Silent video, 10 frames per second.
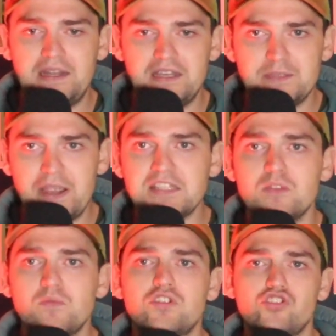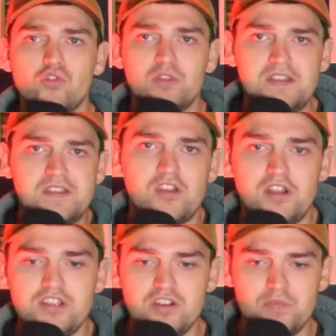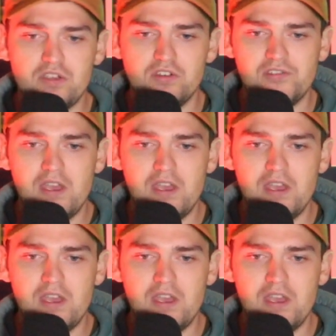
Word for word: especially when Jota is out injured, because